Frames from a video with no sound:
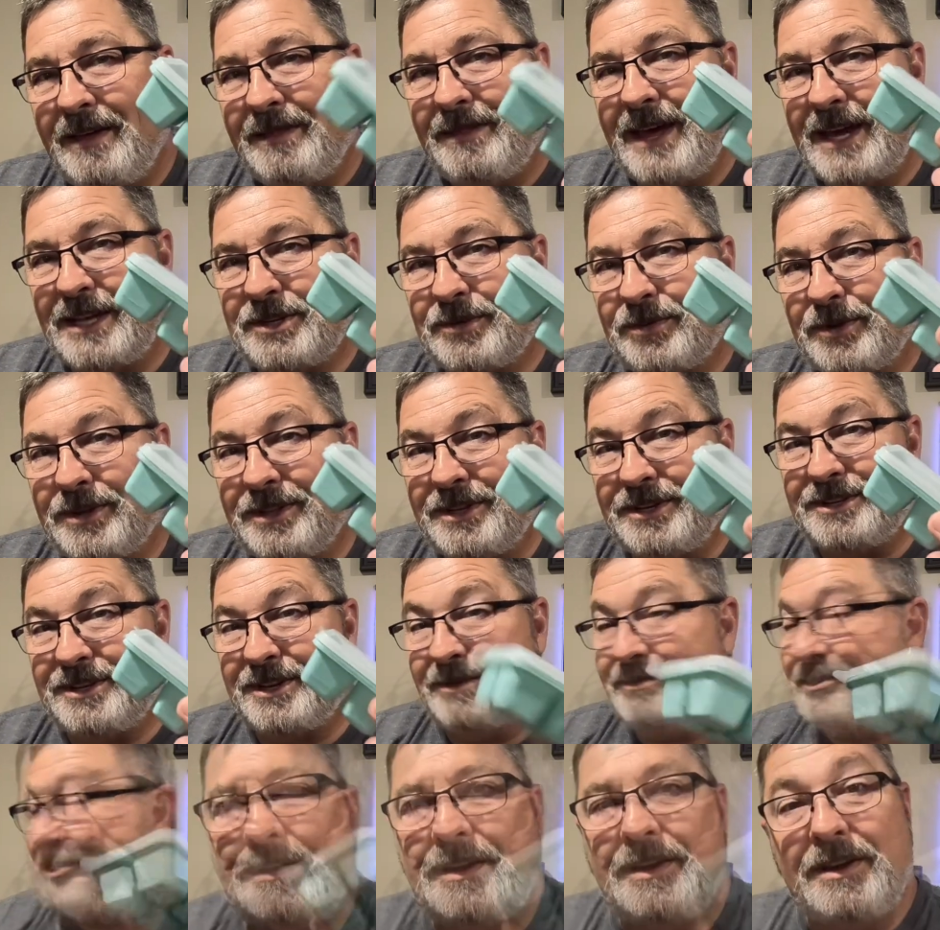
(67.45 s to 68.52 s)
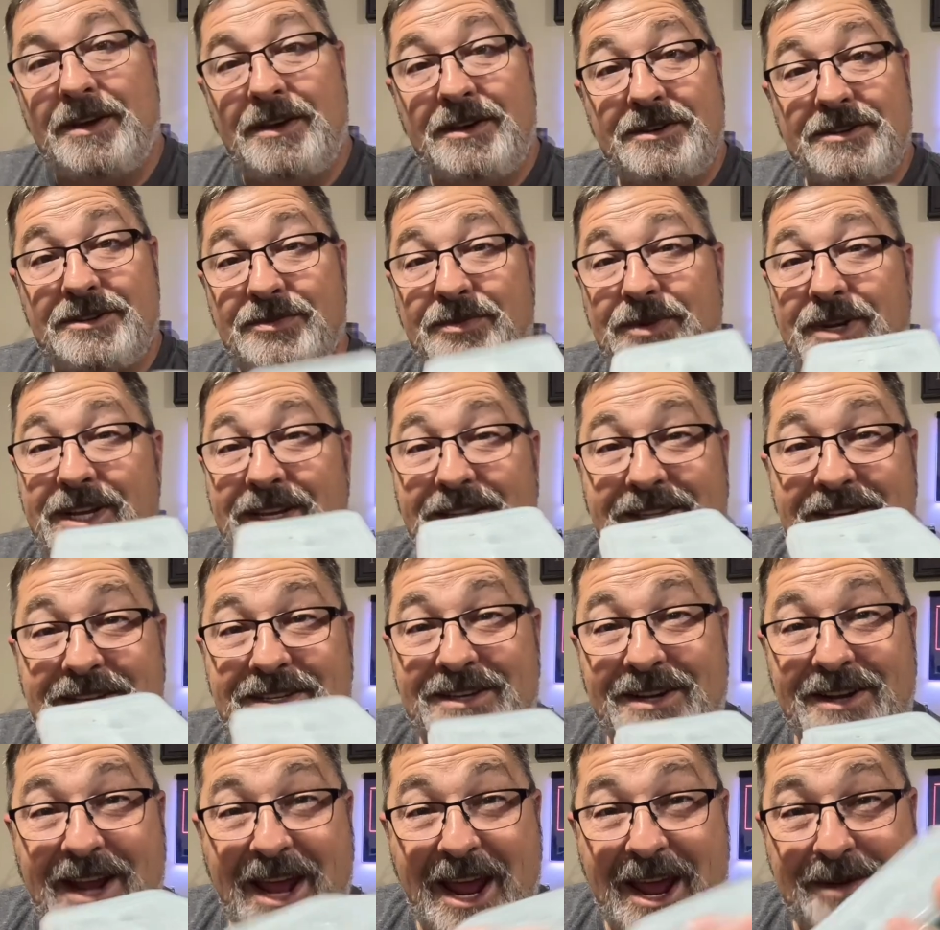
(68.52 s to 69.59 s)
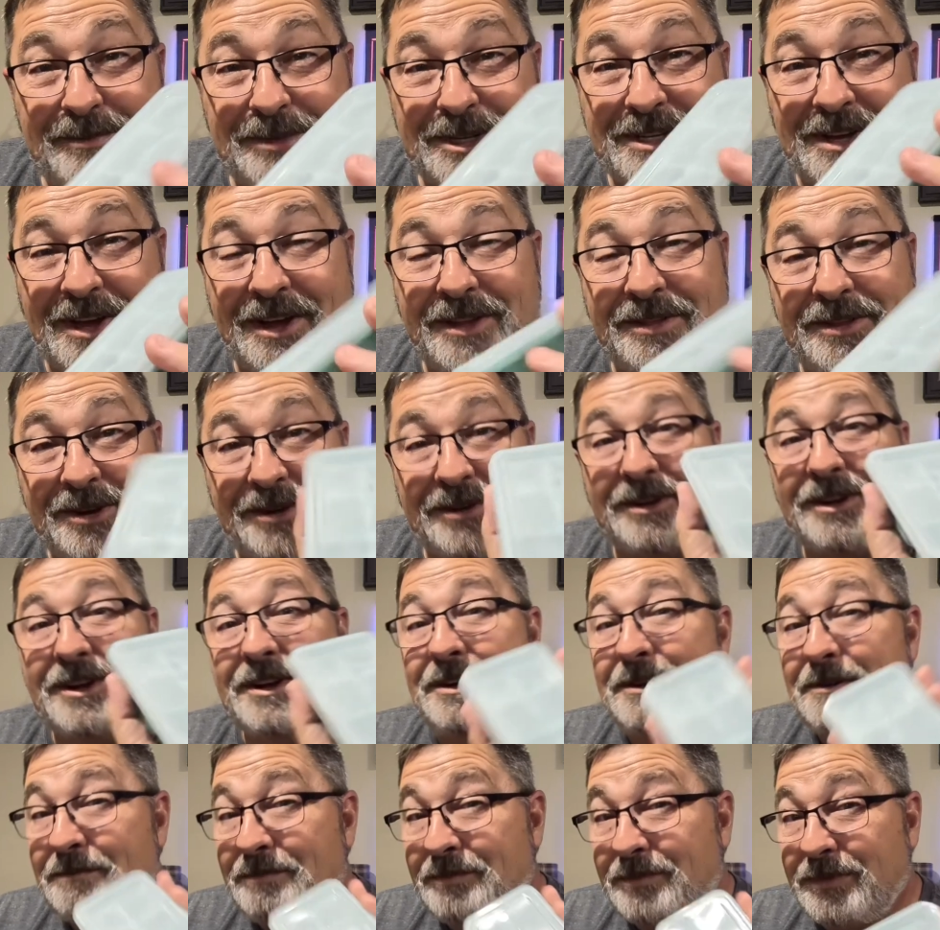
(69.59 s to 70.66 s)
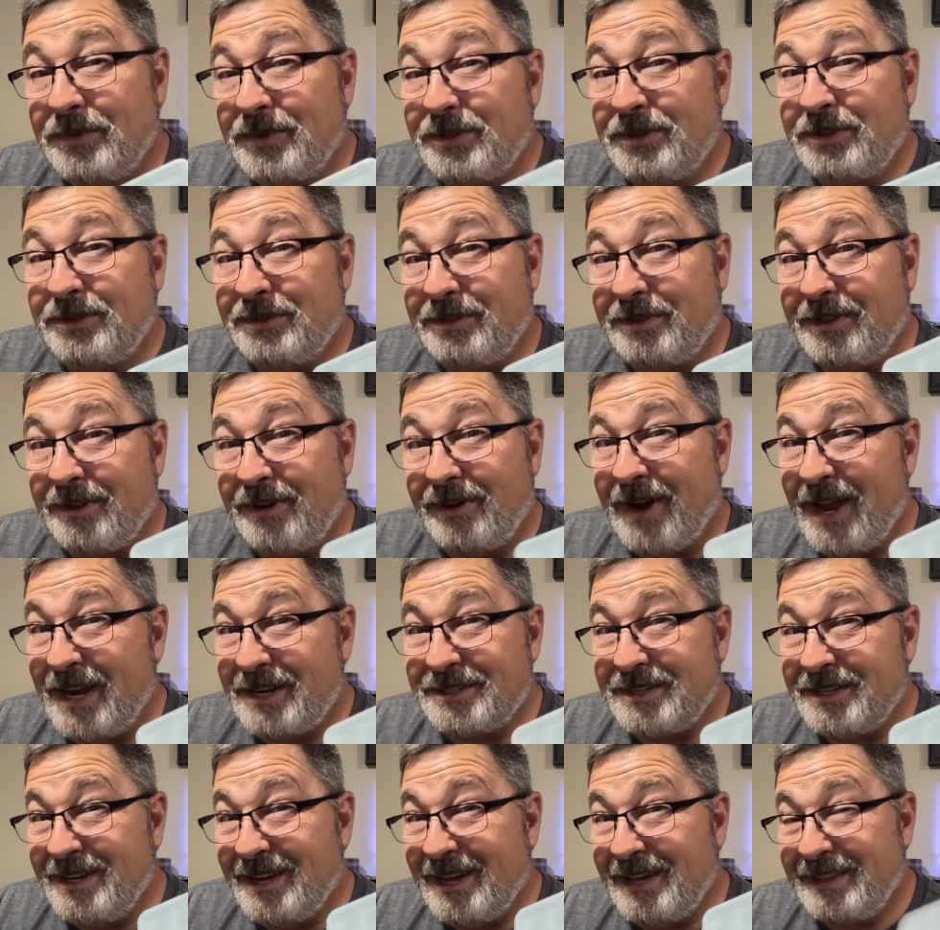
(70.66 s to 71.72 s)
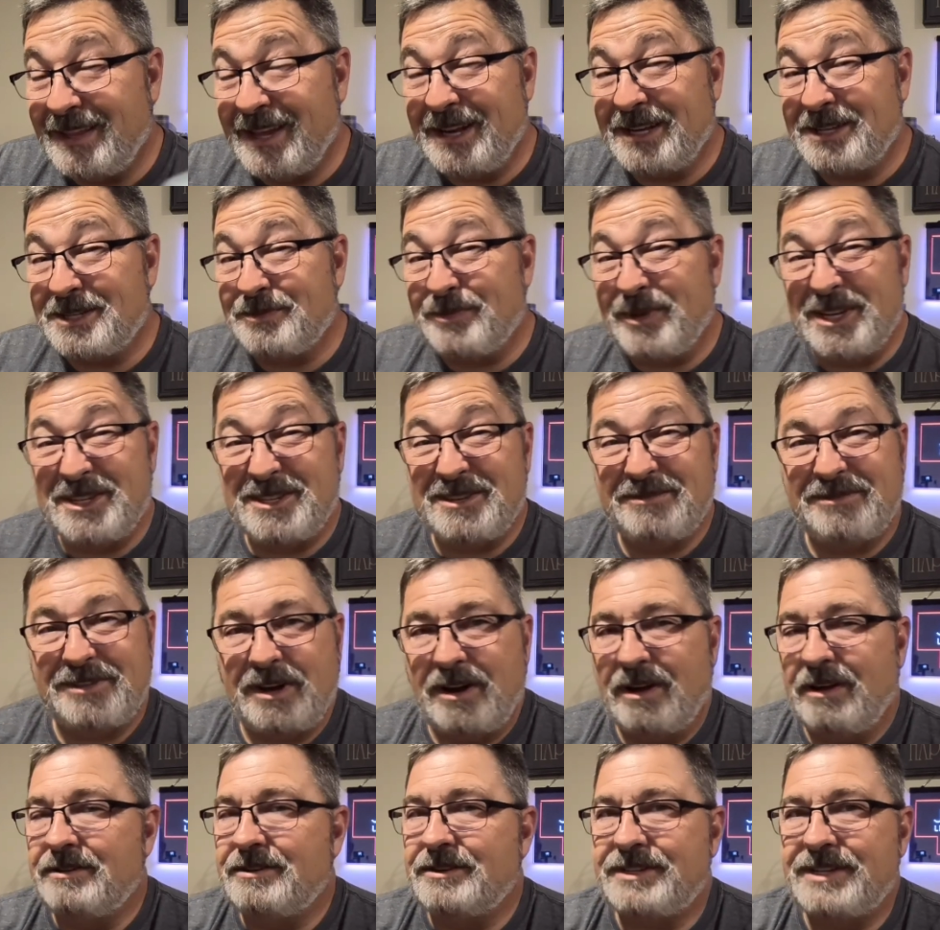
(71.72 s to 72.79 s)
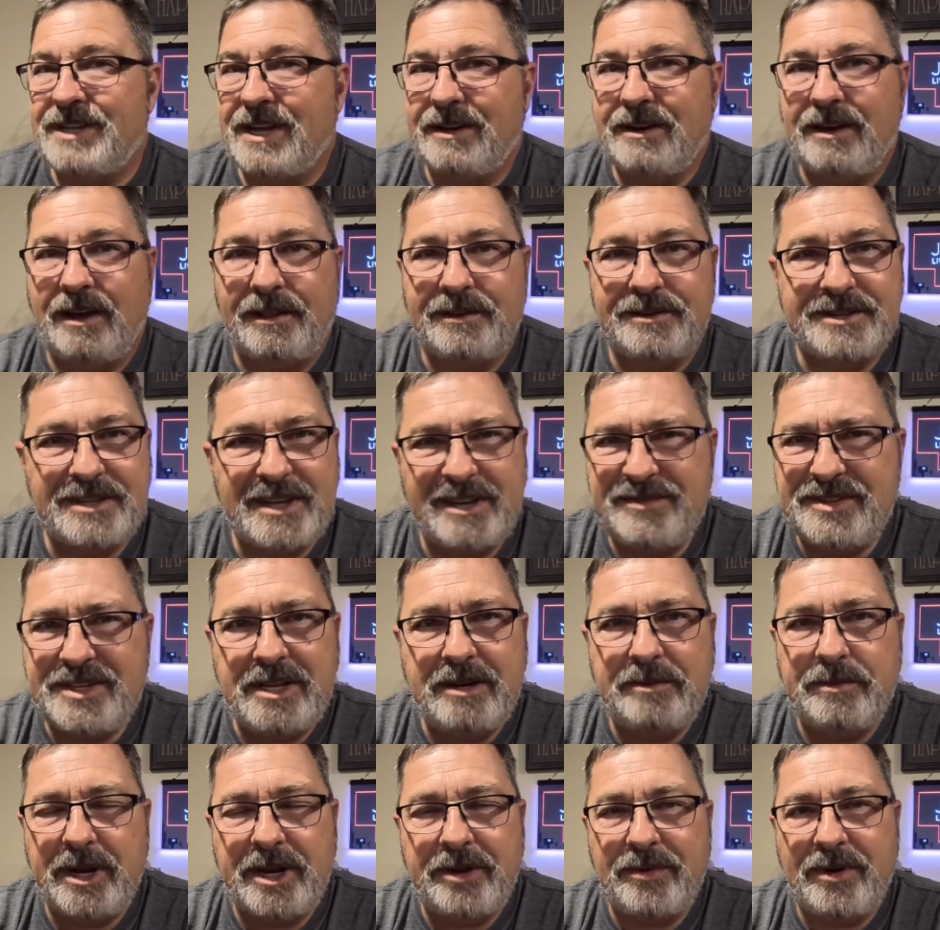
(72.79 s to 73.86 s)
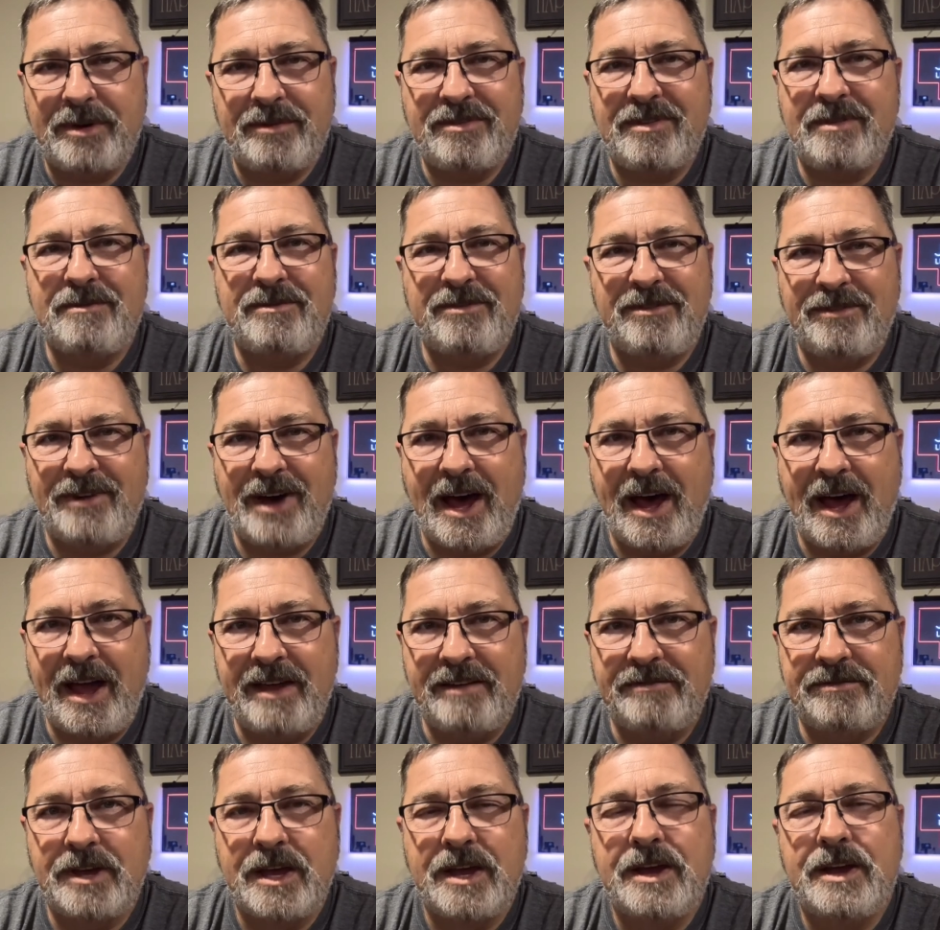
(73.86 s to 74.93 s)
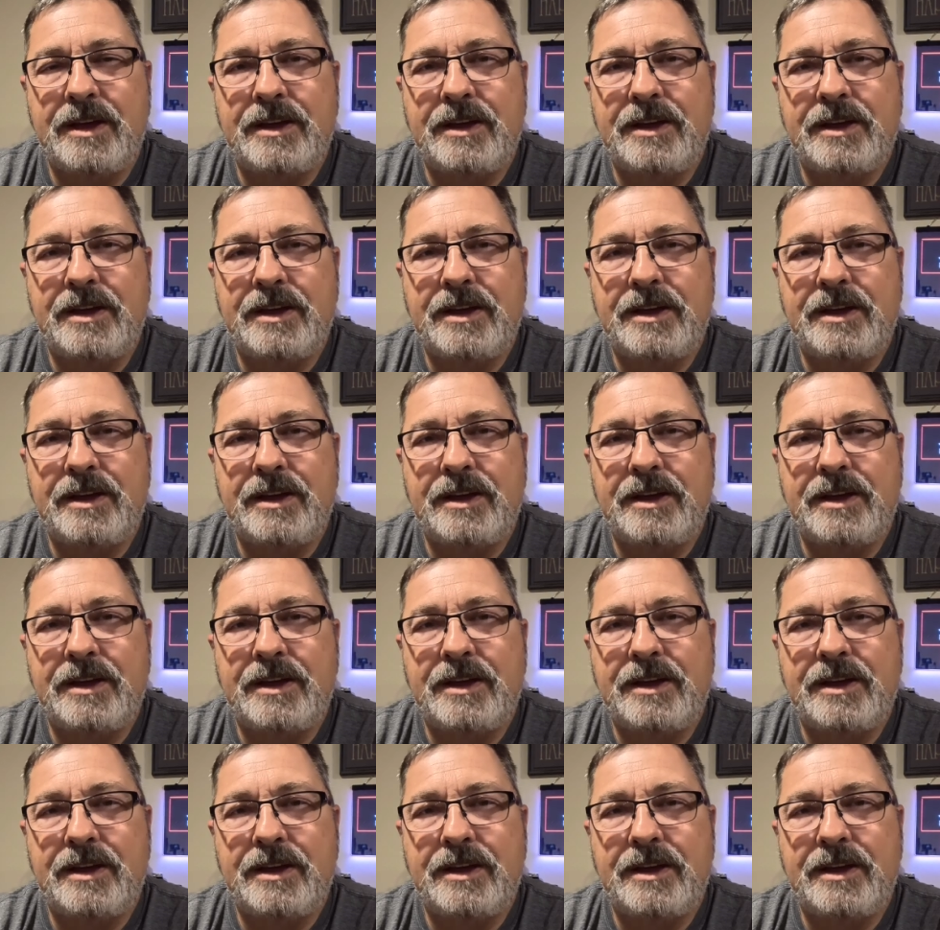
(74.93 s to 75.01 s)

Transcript: That's where this comes in. So when you get these on Amazon, they're they're actually not that expensive. They're under ten dollars. I've seen them anywhere from five